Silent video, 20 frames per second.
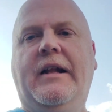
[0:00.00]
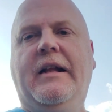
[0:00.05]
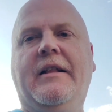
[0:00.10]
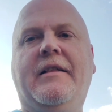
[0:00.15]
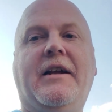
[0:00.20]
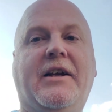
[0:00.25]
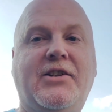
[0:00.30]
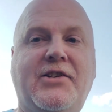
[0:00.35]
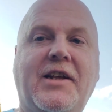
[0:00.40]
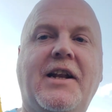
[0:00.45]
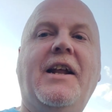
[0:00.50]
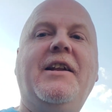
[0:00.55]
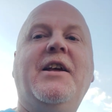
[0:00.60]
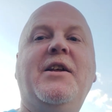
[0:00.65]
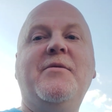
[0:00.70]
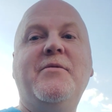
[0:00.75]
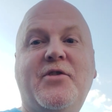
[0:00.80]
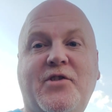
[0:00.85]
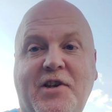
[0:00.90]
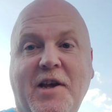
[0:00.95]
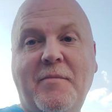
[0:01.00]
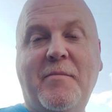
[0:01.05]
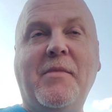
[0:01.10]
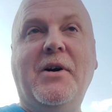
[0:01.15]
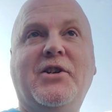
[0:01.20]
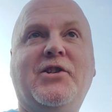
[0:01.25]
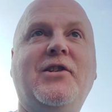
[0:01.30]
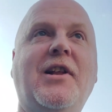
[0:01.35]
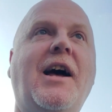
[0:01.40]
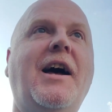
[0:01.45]
like I said, I didn't skip
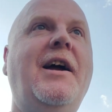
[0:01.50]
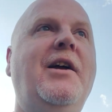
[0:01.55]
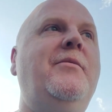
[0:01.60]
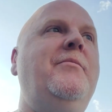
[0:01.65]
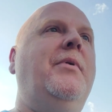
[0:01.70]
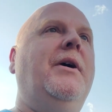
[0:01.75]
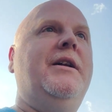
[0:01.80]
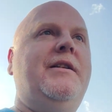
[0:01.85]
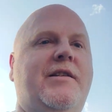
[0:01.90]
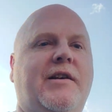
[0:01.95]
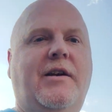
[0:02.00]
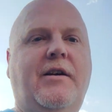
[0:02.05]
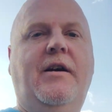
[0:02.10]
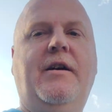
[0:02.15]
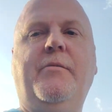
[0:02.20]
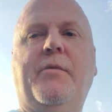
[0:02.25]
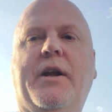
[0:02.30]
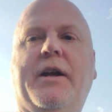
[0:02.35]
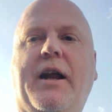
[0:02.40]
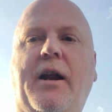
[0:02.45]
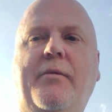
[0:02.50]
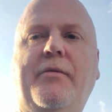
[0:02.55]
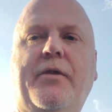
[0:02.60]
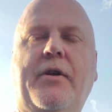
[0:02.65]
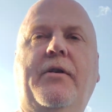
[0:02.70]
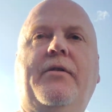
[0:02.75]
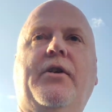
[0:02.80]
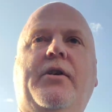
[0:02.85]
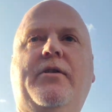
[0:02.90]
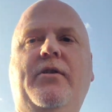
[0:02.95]
much line, but uh, when I got over
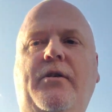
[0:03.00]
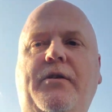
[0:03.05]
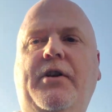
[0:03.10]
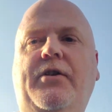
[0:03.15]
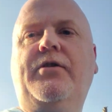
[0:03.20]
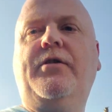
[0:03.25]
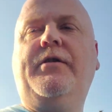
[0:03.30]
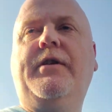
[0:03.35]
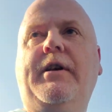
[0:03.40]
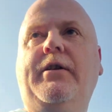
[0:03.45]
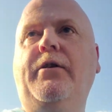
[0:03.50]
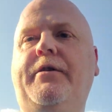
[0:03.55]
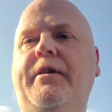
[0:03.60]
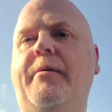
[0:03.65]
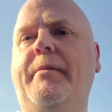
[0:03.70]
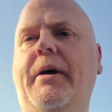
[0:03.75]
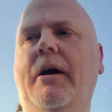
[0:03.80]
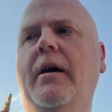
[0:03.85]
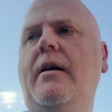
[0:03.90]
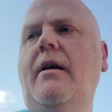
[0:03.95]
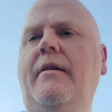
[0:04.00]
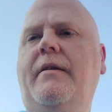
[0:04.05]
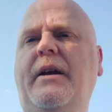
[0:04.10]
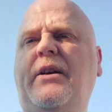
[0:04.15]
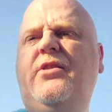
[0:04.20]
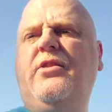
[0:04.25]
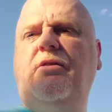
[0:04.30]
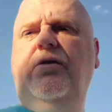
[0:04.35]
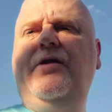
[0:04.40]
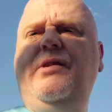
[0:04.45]
there, the girl that, that looked at my thing,
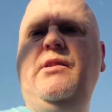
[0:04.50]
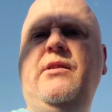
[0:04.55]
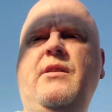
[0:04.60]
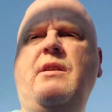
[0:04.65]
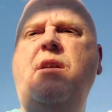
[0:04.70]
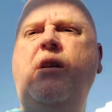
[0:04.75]
she goes,